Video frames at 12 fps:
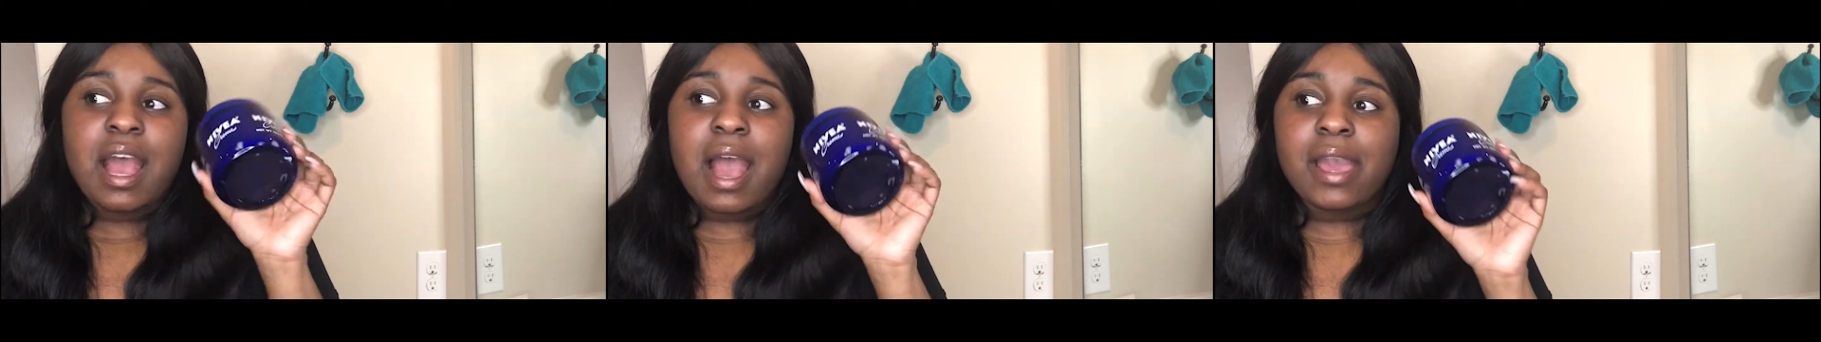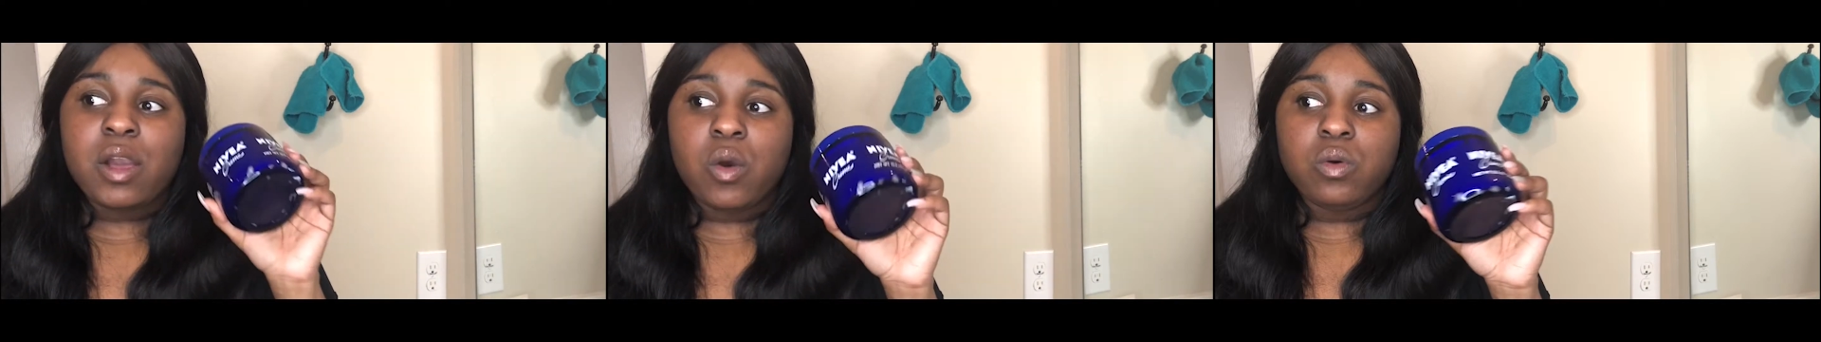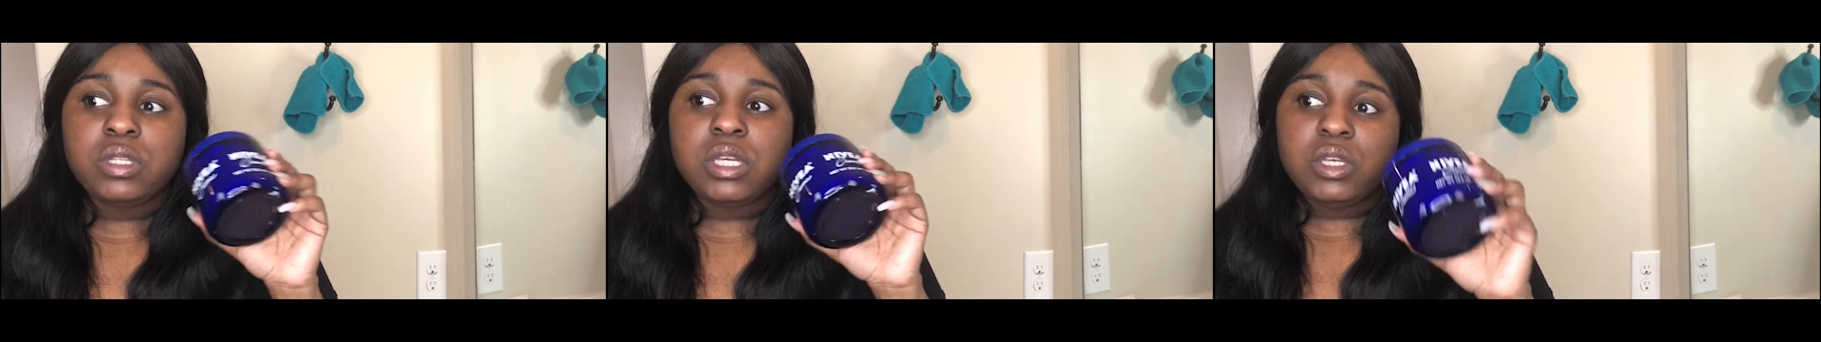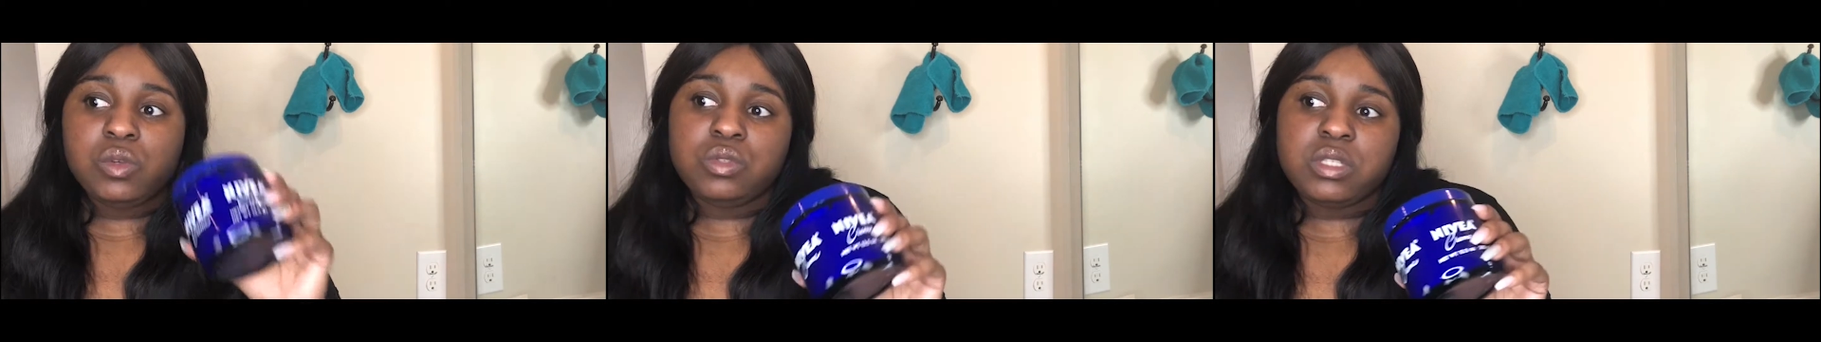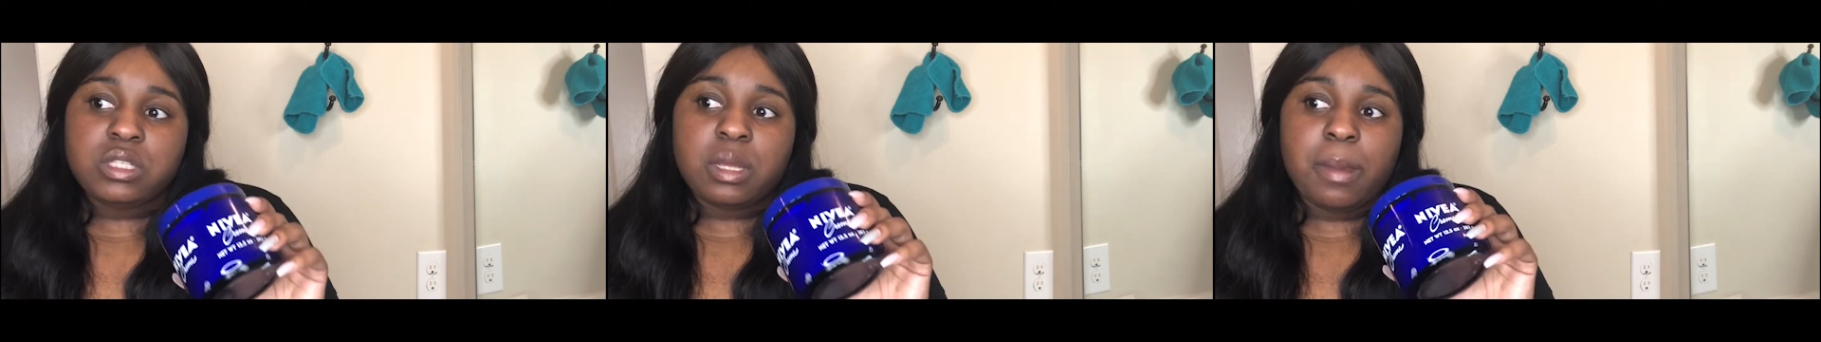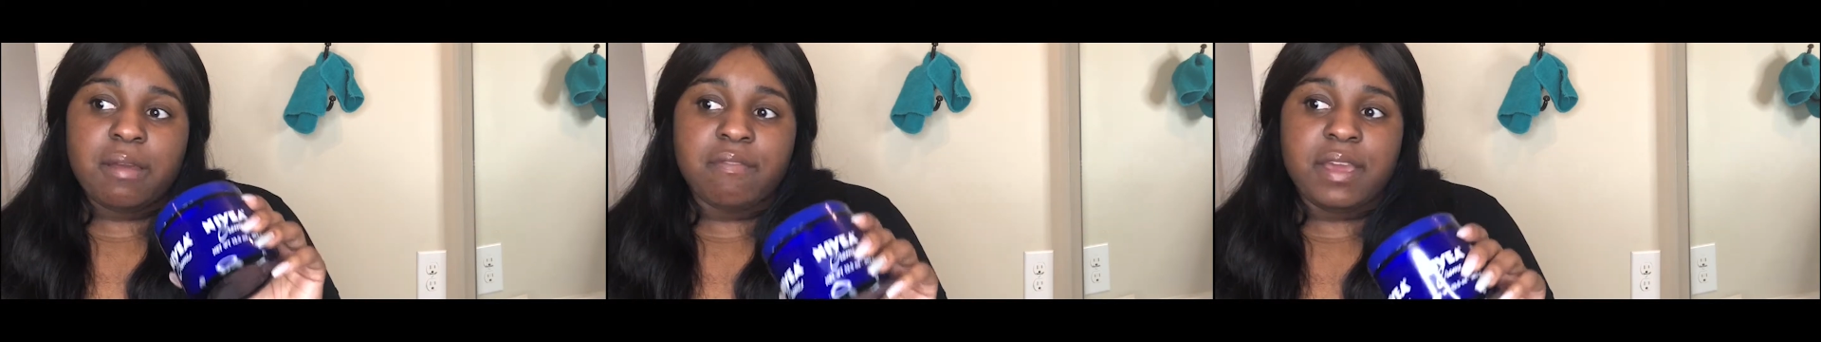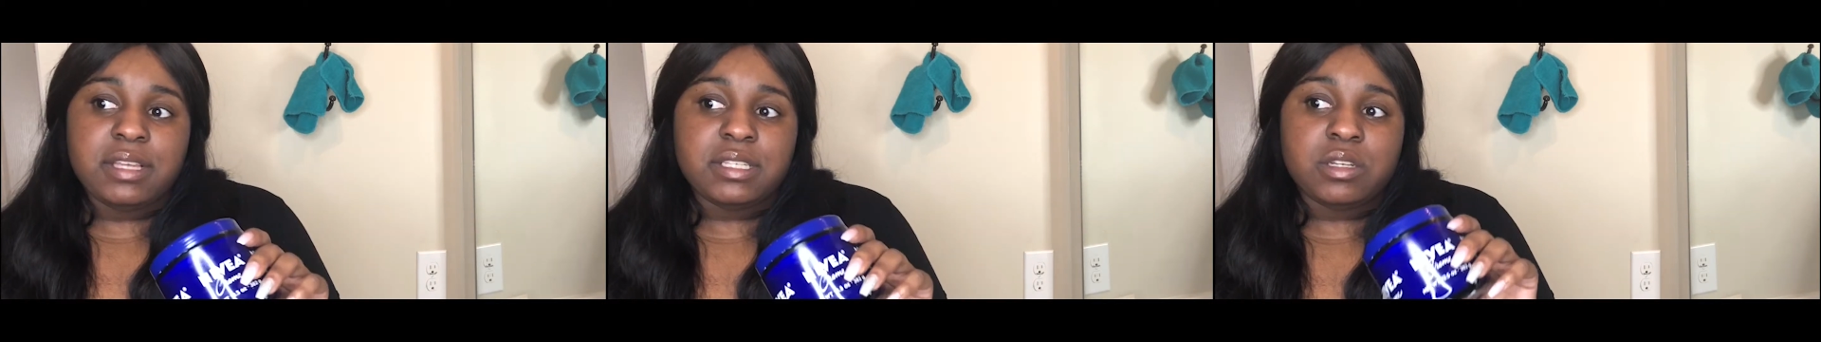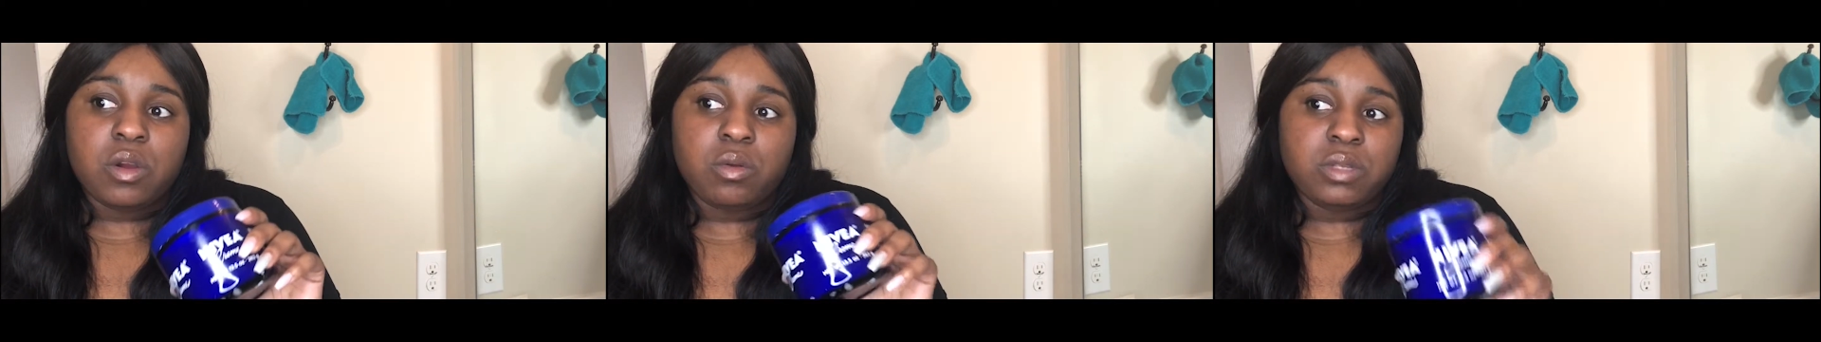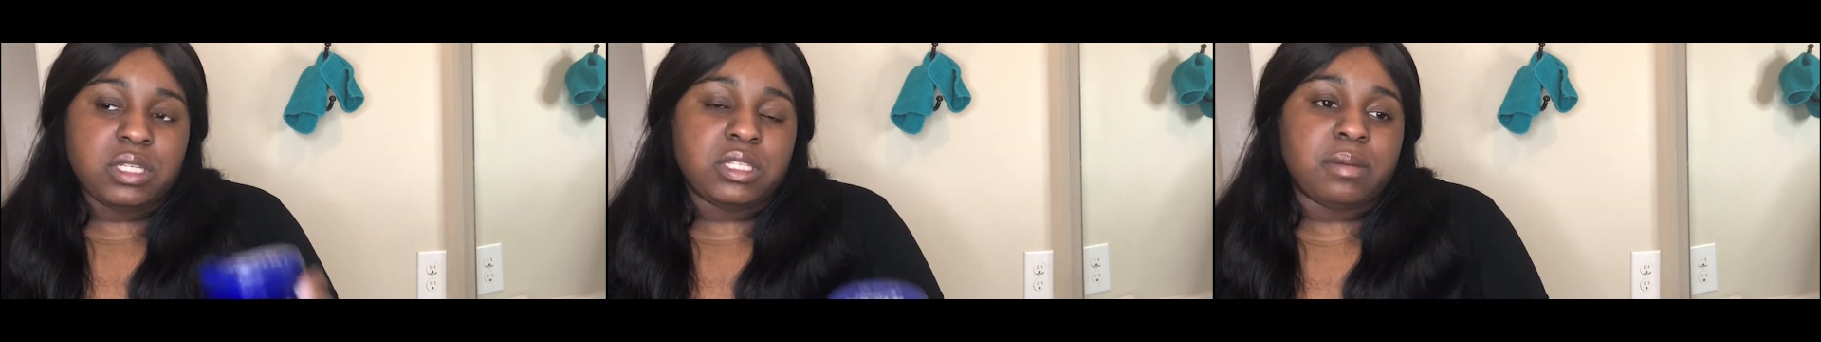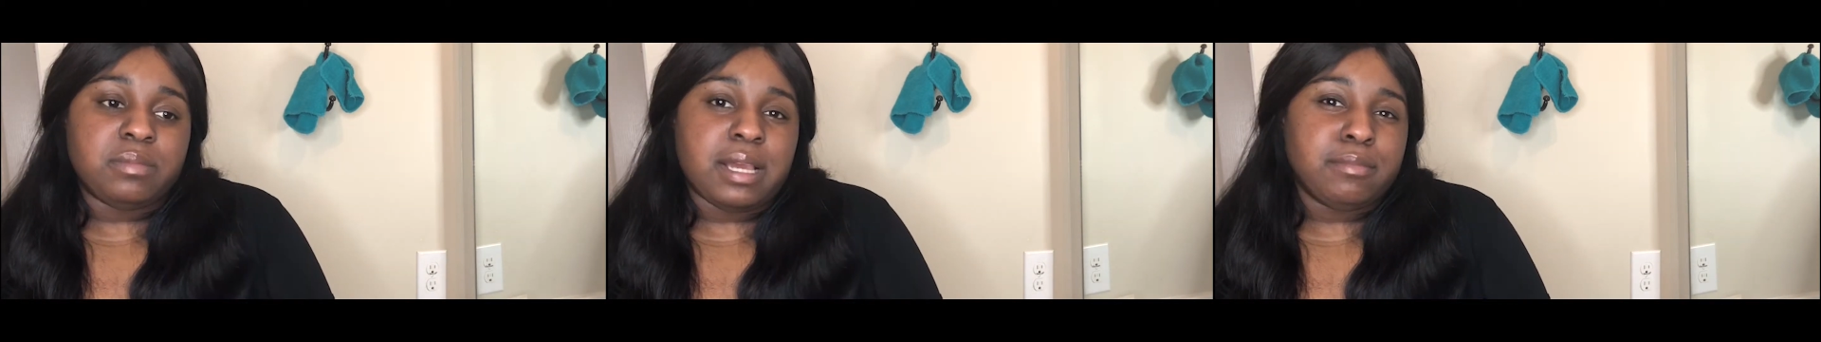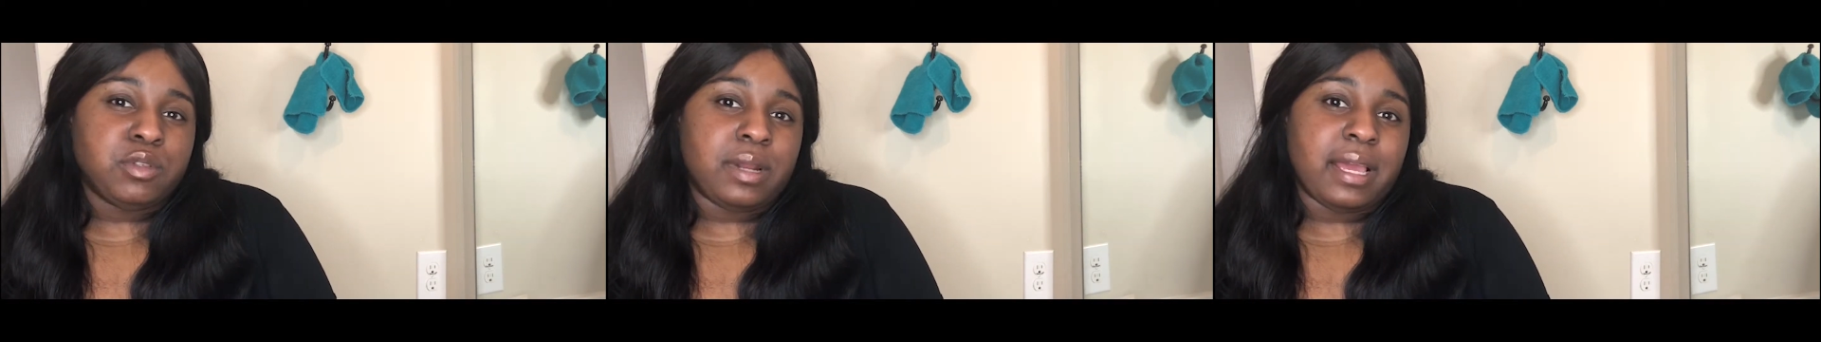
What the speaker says: I only use this on my face and only sometimes